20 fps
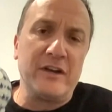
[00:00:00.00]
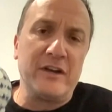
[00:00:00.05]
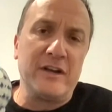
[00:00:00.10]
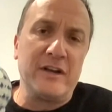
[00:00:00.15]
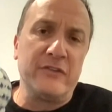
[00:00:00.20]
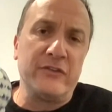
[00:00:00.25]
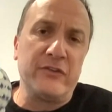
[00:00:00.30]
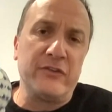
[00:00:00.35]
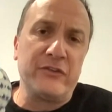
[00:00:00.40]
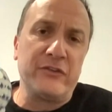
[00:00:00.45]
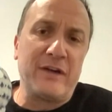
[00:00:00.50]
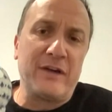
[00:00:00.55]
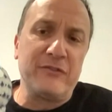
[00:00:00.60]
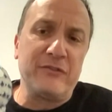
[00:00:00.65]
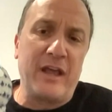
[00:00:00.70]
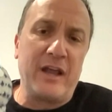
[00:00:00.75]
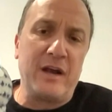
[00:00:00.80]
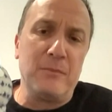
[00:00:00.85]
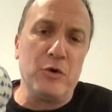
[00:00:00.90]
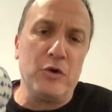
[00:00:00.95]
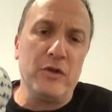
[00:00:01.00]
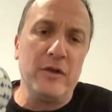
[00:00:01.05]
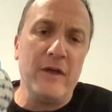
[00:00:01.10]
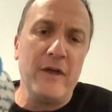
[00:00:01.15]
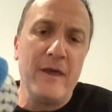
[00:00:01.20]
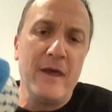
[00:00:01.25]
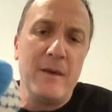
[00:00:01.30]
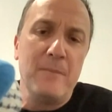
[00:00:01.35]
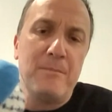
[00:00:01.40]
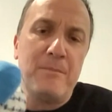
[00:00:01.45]
than it is a stuffed animal.
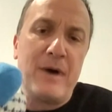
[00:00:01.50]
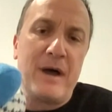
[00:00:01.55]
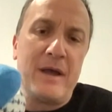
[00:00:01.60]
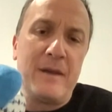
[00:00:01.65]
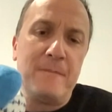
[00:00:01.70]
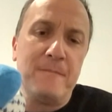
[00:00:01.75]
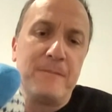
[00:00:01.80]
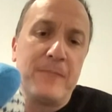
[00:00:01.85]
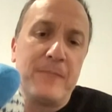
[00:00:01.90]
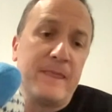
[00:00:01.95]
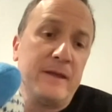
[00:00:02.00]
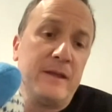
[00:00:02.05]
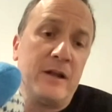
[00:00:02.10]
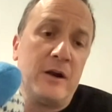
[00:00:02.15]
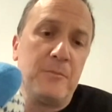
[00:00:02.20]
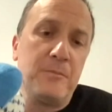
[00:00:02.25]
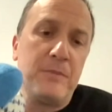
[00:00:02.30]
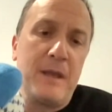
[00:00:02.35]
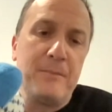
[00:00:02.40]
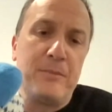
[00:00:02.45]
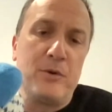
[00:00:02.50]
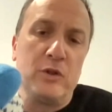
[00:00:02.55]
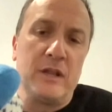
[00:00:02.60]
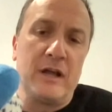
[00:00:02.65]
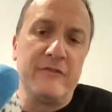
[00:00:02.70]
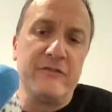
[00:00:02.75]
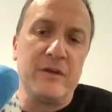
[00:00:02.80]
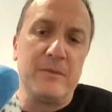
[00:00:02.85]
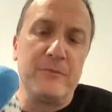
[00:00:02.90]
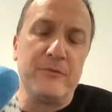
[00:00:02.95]
But people
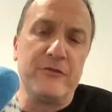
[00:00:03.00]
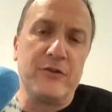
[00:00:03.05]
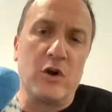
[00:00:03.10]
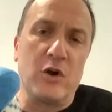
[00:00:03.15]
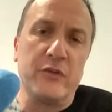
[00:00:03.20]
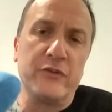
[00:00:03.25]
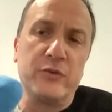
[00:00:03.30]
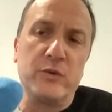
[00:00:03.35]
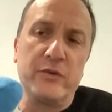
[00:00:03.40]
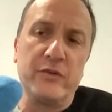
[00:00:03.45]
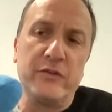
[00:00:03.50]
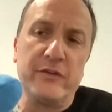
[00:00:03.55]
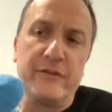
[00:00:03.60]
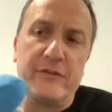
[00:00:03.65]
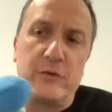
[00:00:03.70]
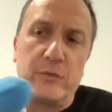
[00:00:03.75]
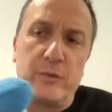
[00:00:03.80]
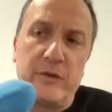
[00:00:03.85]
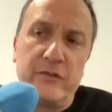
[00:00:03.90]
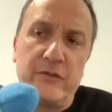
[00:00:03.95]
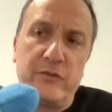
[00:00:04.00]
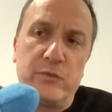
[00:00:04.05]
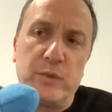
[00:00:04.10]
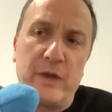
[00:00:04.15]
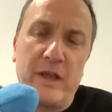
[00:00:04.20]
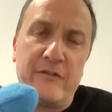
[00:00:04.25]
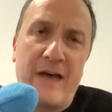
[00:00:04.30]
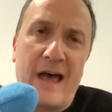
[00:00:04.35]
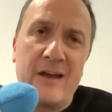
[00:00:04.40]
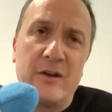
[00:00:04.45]
love them for all sorts of different reasons.
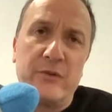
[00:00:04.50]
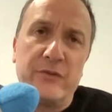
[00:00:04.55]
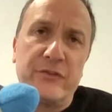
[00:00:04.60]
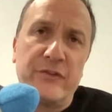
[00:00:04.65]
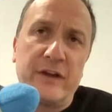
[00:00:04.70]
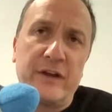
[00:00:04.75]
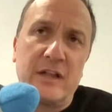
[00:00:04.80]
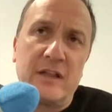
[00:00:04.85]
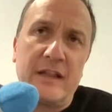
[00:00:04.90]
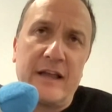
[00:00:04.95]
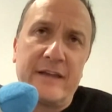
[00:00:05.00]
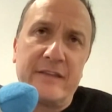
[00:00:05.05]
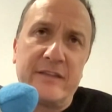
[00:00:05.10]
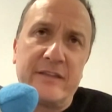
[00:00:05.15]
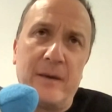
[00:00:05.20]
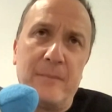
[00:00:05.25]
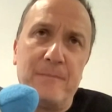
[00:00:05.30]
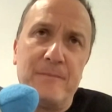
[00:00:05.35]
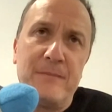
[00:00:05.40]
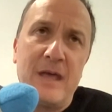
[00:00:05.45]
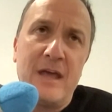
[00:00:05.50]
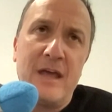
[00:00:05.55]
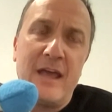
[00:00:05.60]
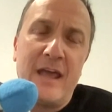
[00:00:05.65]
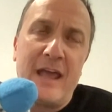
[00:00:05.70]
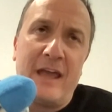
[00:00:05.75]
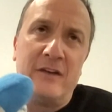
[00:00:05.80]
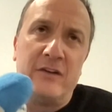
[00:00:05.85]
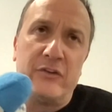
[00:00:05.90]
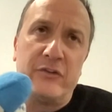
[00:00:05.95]
We have adults that collect them
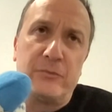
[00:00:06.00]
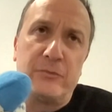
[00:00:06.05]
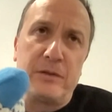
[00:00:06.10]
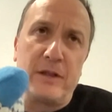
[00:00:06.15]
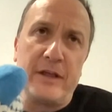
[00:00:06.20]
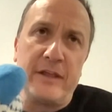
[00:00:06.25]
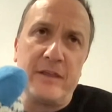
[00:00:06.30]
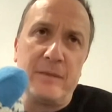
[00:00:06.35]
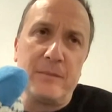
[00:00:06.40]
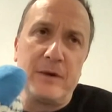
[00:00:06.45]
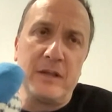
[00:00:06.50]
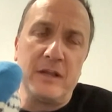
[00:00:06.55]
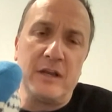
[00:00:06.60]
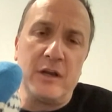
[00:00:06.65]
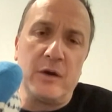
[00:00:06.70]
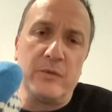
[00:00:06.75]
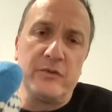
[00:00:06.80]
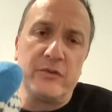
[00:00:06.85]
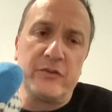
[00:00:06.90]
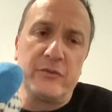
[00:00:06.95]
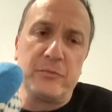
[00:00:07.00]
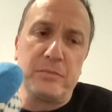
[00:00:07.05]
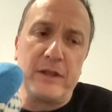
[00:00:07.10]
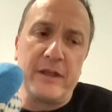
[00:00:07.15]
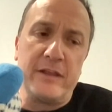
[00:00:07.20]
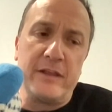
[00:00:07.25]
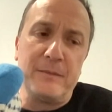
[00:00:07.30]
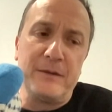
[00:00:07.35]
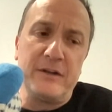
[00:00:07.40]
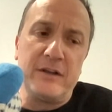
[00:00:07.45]
and display them,
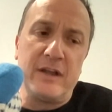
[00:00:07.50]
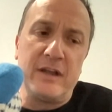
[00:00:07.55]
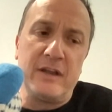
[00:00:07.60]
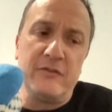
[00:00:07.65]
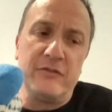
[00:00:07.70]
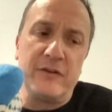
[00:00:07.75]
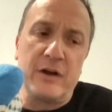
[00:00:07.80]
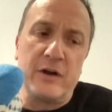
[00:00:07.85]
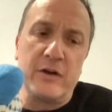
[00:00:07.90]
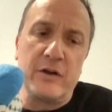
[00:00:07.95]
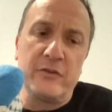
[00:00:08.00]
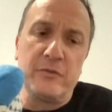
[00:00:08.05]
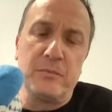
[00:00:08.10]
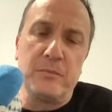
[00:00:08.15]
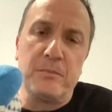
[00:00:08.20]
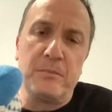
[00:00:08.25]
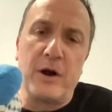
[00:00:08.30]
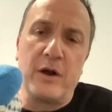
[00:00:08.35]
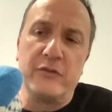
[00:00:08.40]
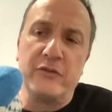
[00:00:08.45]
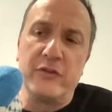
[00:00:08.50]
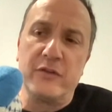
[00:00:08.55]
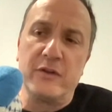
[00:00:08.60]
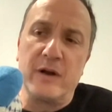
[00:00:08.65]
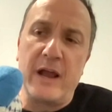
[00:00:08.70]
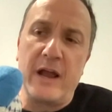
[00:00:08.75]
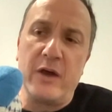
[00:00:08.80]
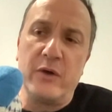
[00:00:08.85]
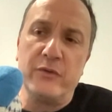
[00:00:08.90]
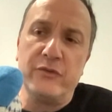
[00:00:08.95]
in various parts of
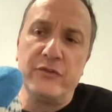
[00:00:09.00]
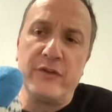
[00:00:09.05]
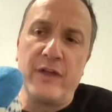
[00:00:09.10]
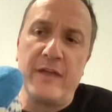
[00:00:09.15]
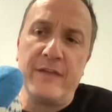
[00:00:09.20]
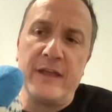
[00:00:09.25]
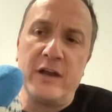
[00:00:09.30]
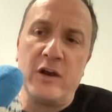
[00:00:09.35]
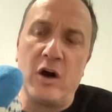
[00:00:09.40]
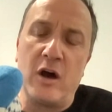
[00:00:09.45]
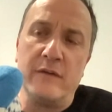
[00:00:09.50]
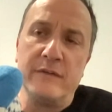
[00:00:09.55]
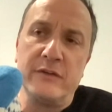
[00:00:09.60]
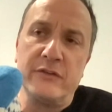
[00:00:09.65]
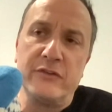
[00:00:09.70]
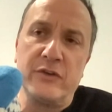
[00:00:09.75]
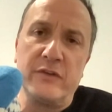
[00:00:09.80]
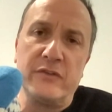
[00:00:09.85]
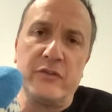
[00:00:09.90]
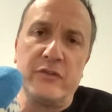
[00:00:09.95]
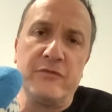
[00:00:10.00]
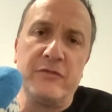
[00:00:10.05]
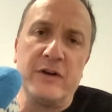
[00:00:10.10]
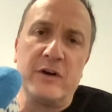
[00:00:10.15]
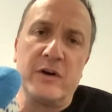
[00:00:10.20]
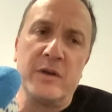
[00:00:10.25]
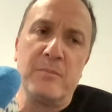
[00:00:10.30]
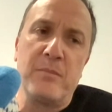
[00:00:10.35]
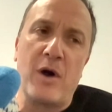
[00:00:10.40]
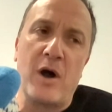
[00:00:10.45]
their house. And then obviously it's a
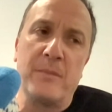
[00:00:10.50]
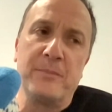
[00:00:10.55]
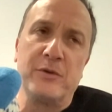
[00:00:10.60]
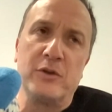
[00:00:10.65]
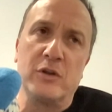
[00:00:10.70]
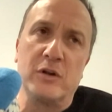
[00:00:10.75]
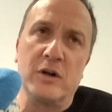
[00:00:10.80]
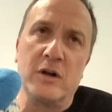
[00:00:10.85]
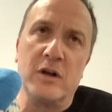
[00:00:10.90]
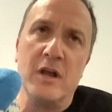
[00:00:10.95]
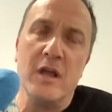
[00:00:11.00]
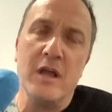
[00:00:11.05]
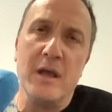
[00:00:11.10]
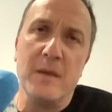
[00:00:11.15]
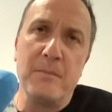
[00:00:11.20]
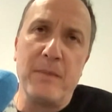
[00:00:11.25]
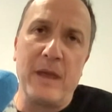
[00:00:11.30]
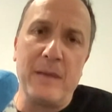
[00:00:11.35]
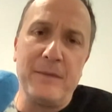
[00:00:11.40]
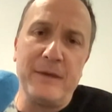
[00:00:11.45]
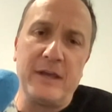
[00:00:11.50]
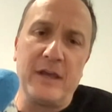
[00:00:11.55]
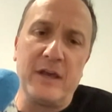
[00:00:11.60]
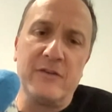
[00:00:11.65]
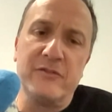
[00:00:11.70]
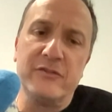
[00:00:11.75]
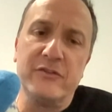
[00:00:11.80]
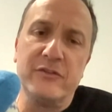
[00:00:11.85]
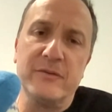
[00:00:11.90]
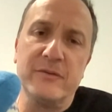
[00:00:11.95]
very popular baby
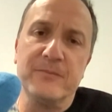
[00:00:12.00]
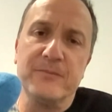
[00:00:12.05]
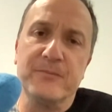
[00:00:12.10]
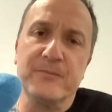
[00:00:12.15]
gift.